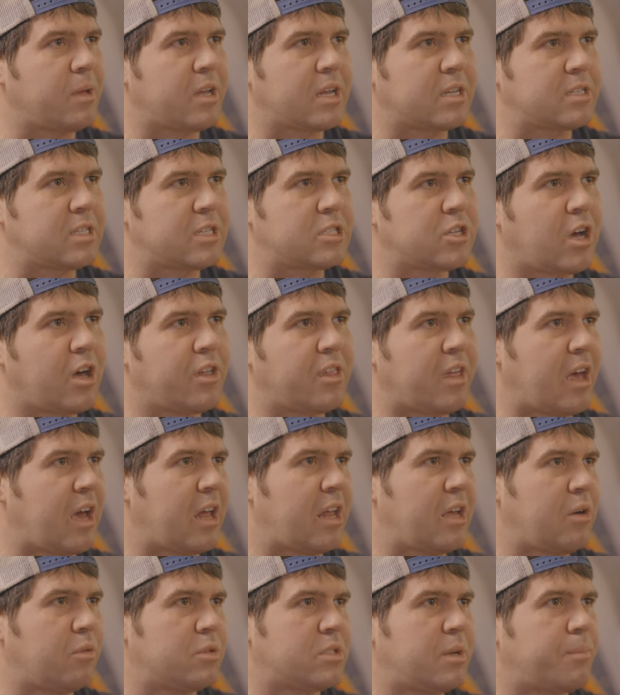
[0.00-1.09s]
because mm-hmm. he saw
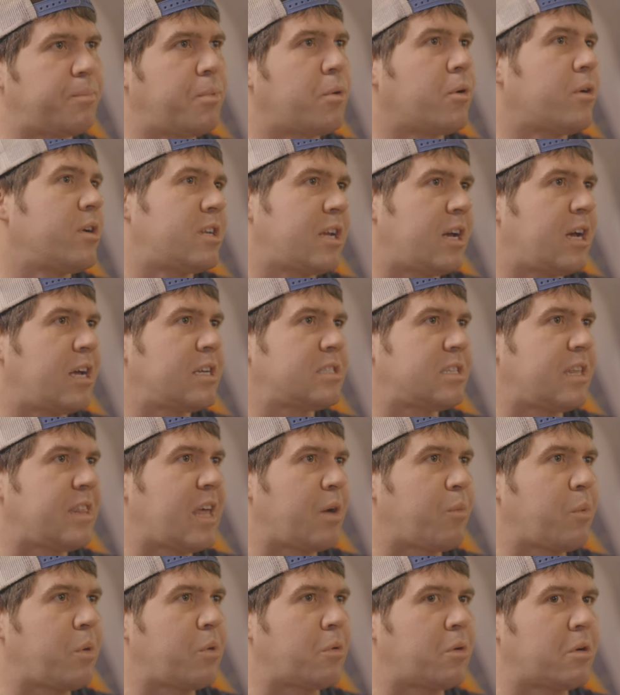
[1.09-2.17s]
that it was important to us and
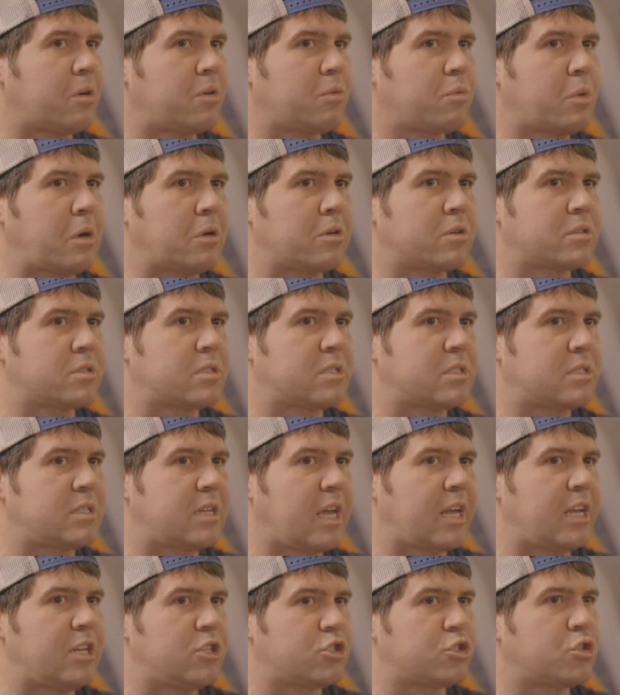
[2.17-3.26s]
that we were, we were
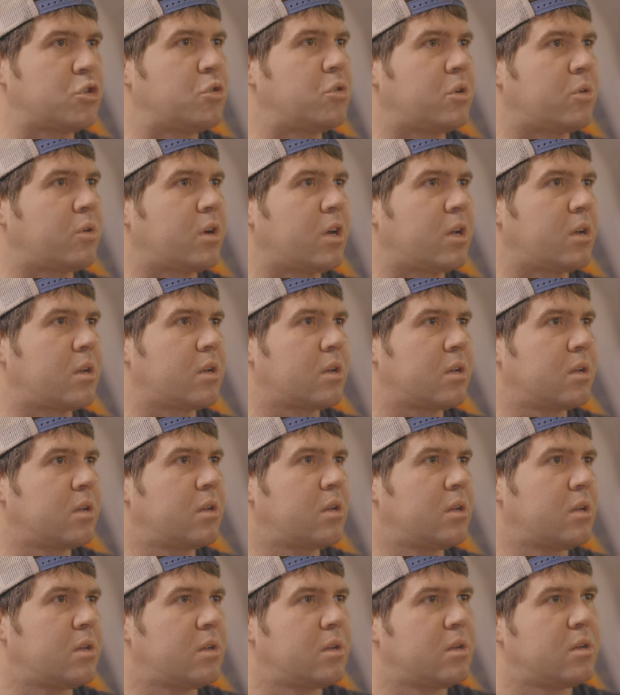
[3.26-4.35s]
staying true to it.
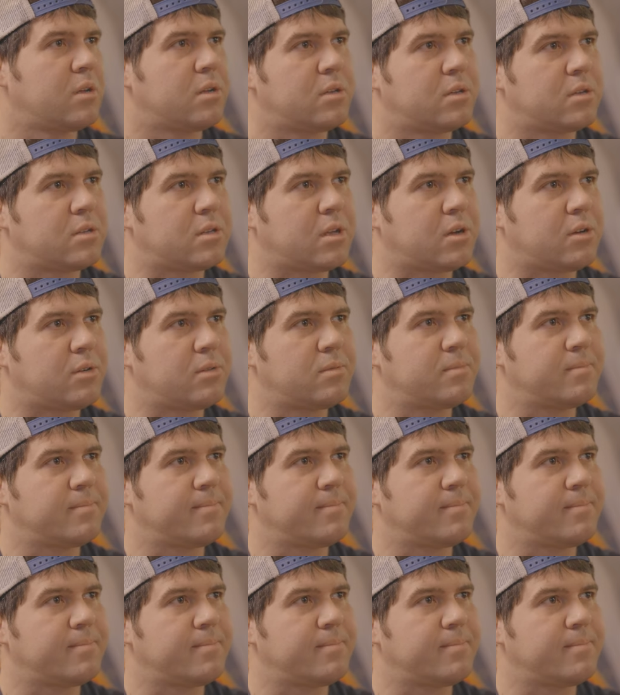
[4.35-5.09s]
So